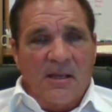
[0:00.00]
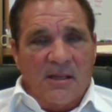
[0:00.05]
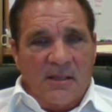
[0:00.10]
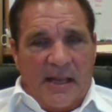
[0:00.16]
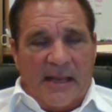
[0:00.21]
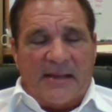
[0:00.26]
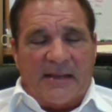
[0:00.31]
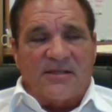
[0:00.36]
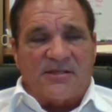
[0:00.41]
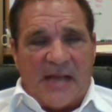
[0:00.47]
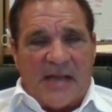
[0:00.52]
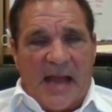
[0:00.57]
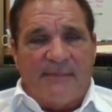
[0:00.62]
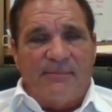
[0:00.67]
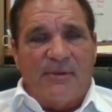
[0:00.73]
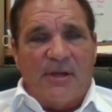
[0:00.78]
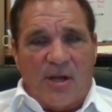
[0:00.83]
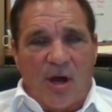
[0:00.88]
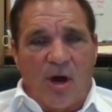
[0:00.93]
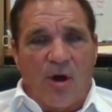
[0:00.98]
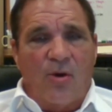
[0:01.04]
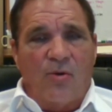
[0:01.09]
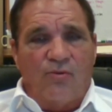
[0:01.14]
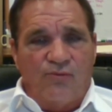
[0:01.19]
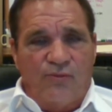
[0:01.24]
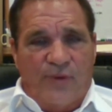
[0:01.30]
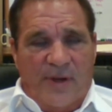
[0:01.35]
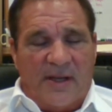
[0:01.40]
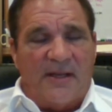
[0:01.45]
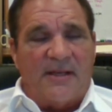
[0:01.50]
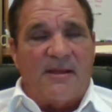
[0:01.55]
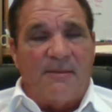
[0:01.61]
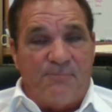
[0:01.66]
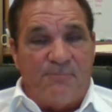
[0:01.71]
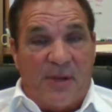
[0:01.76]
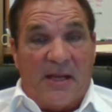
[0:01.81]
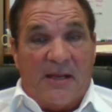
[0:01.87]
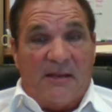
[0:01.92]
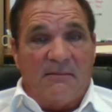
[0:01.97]
Like, it's time to go really
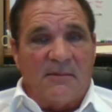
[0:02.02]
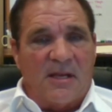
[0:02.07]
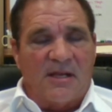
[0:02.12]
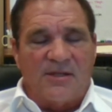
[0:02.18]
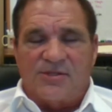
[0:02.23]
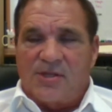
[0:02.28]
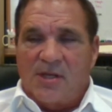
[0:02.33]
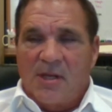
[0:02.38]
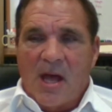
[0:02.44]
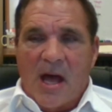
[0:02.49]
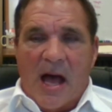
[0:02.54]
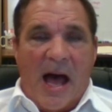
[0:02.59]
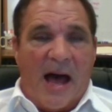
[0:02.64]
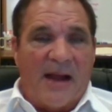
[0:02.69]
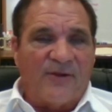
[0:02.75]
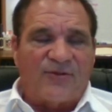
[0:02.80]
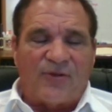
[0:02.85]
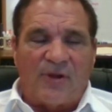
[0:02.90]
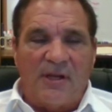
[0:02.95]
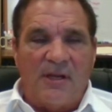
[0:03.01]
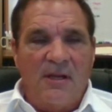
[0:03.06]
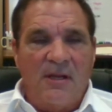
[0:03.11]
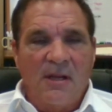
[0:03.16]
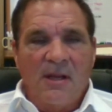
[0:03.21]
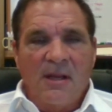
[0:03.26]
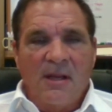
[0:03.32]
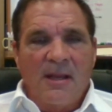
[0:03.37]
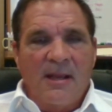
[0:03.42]
compete because, honestly,